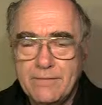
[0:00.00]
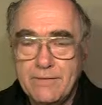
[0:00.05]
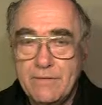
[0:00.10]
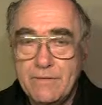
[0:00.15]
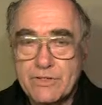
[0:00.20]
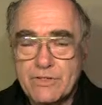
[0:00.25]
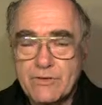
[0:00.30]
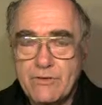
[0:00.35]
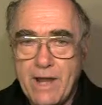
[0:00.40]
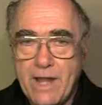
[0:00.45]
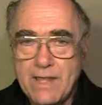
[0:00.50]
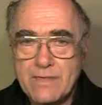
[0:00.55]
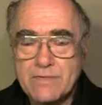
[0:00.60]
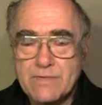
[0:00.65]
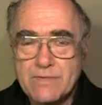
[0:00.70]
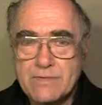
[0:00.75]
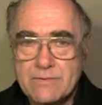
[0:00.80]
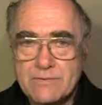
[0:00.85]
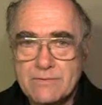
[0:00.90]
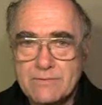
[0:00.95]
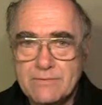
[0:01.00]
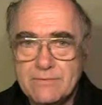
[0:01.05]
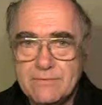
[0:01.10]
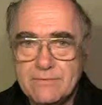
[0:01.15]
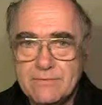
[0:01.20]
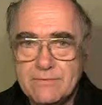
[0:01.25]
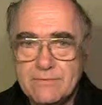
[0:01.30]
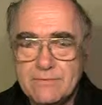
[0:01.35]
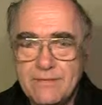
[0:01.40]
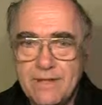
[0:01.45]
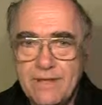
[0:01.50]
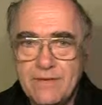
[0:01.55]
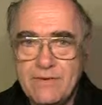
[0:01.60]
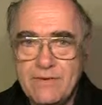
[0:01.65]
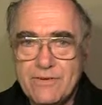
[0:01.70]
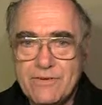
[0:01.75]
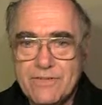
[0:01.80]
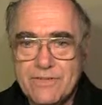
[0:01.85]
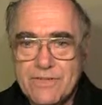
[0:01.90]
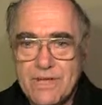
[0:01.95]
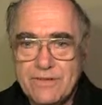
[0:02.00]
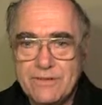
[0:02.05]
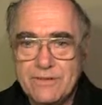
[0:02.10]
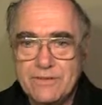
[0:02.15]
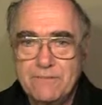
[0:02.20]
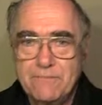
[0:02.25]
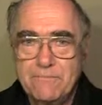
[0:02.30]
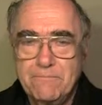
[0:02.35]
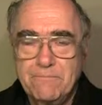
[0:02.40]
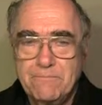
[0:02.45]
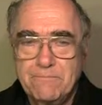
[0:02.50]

There is Christ and there is Satan.